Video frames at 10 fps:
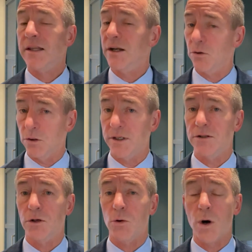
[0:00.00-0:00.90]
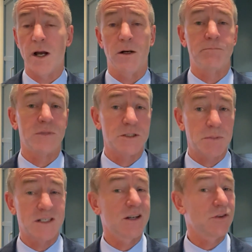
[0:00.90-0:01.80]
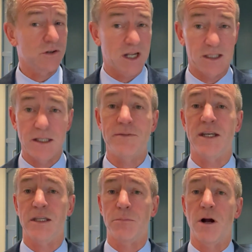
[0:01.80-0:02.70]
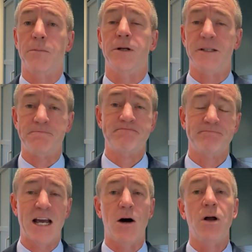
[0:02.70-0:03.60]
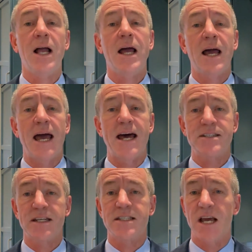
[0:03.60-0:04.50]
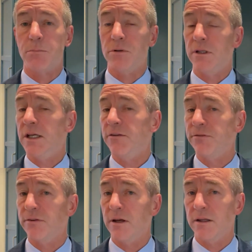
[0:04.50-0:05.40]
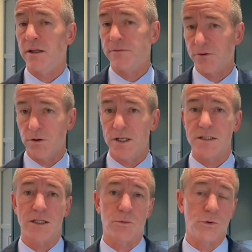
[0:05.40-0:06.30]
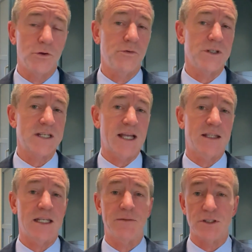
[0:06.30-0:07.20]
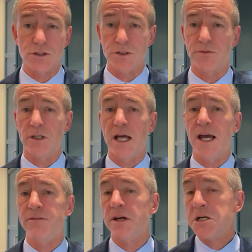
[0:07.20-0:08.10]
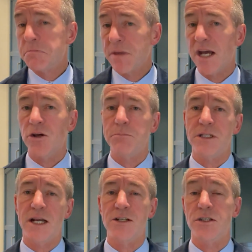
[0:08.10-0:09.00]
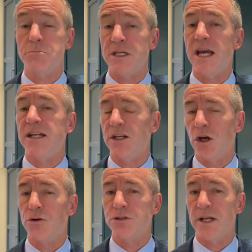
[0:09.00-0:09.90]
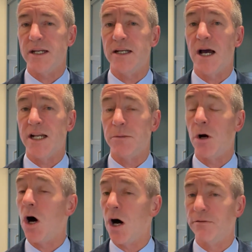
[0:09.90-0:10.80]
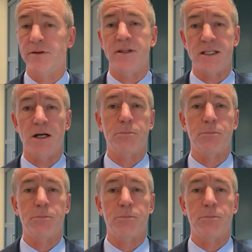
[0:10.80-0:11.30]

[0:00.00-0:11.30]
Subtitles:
they are looking to acquire, especially if they're not living in the property. Now, as an example, if the furnace and the roof is at the end of its useful life, that could potentially be a negotiated item off the